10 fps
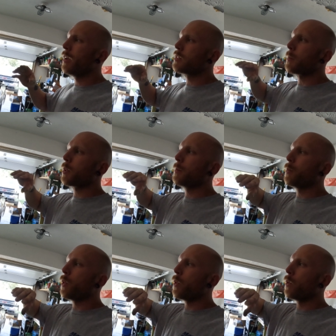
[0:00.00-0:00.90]
is I'm gonna
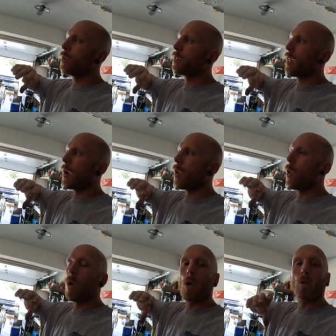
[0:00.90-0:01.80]
pull that
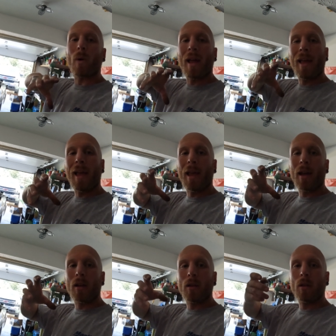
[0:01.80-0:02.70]
whole right
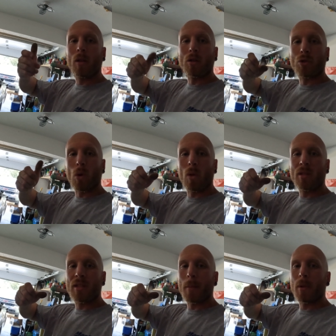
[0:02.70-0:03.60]
hand control
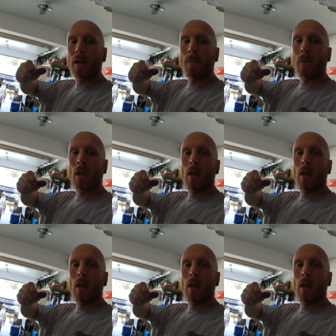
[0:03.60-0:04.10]
assembly,